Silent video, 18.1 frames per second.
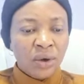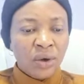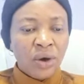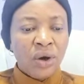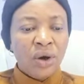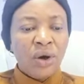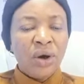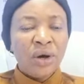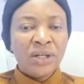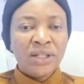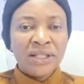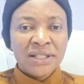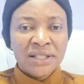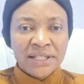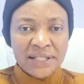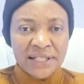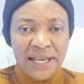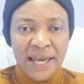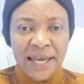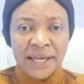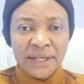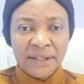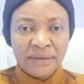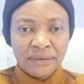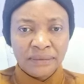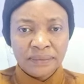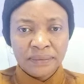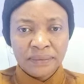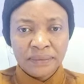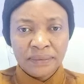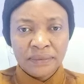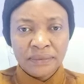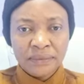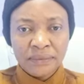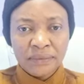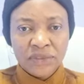God is saying
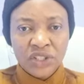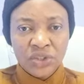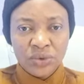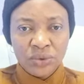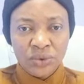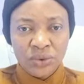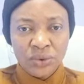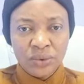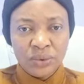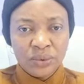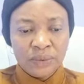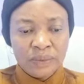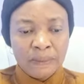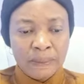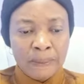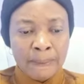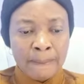to you